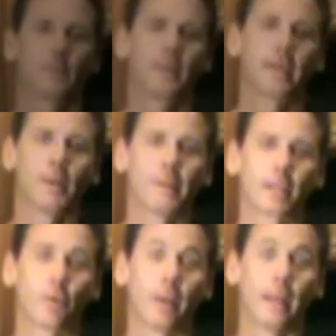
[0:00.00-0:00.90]
I got my
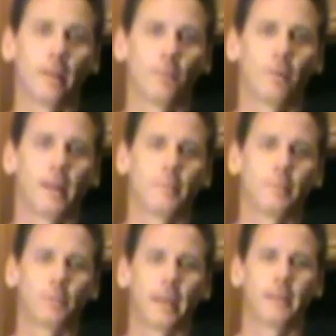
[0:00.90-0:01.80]
granita ready to be
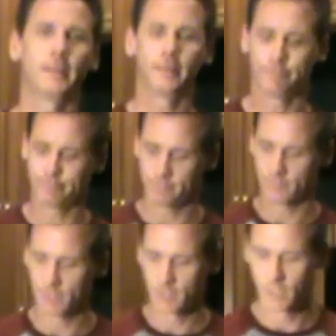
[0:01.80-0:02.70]
plated.
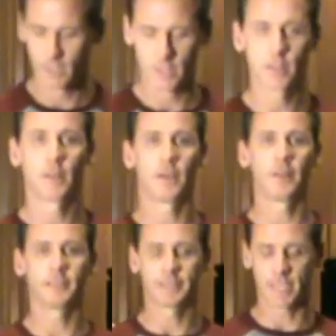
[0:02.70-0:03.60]

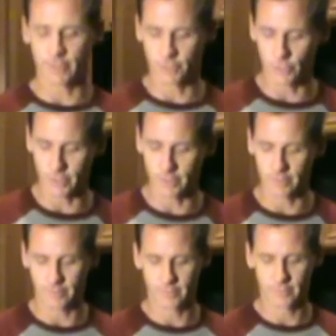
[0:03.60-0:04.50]
This is how I do it.
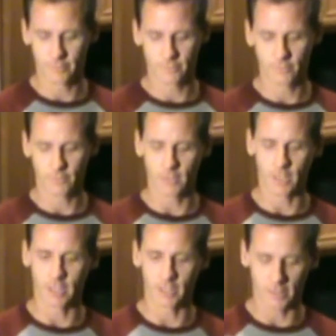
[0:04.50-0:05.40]

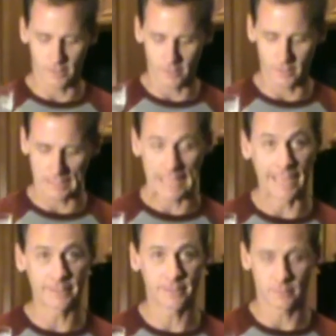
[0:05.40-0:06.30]
I get a
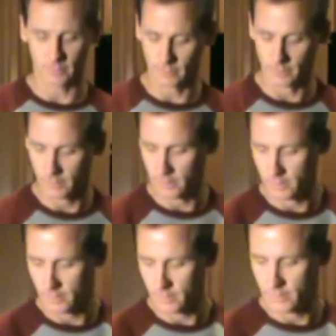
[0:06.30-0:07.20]
glass
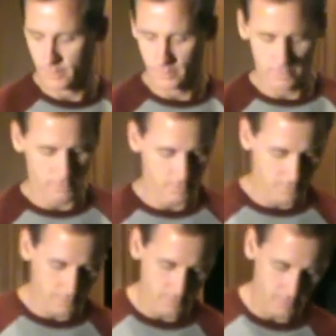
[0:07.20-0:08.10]
to
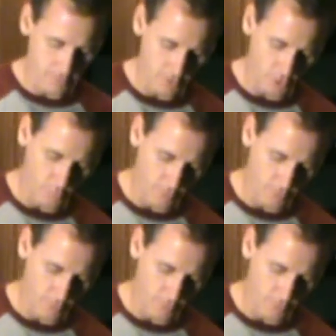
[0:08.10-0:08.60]
scoop